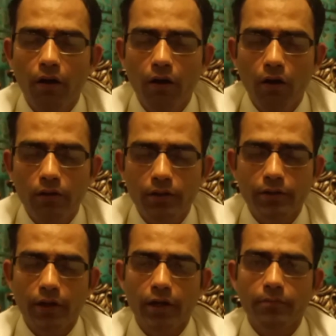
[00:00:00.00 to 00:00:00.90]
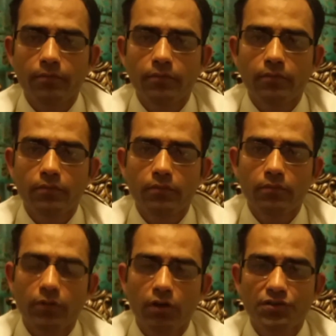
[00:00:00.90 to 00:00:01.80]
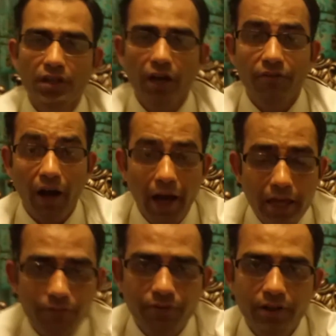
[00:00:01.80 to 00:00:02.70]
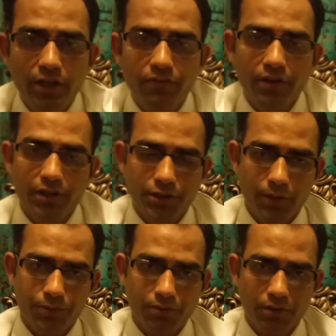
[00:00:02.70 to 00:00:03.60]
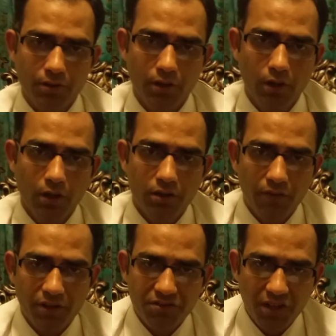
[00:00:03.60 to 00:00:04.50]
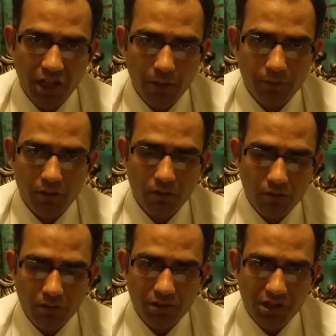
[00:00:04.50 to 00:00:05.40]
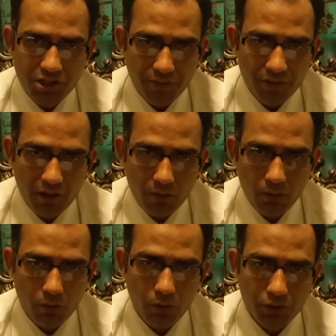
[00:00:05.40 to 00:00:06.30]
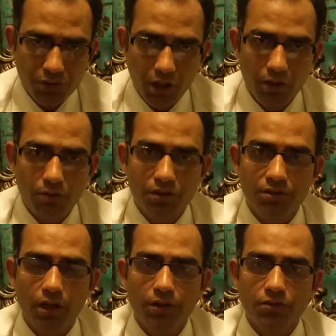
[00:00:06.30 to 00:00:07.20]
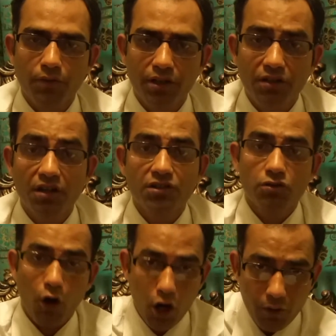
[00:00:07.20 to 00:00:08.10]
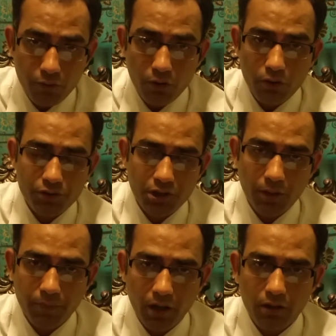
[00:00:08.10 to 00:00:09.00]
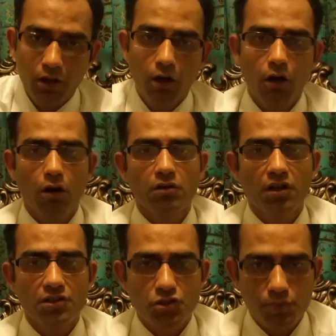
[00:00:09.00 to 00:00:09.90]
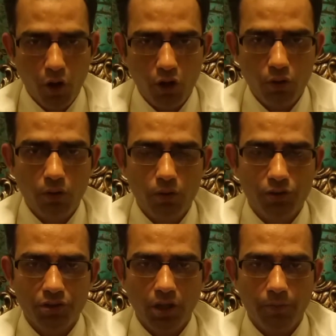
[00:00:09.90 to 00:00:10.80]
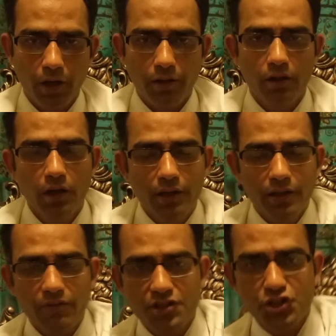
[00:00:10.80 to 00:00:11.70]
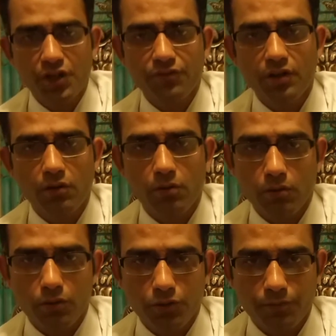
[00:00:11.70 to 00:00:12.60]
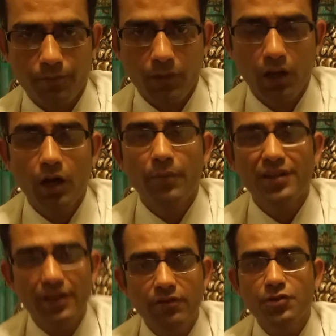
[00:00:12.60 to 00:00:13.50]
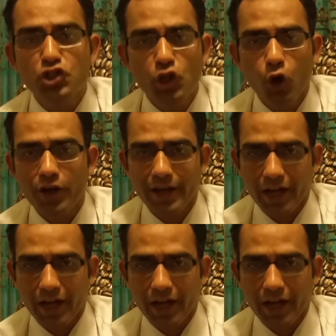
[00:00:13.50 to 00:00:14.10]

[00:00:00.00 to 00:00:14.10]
all the time because they have high affinity for the substrate. They will take up the glucose and shift the glucose into the cells. Whether there is lot of glucose in the blood or there is small glucose in the blood, they will shift the glucose. But they will be slow in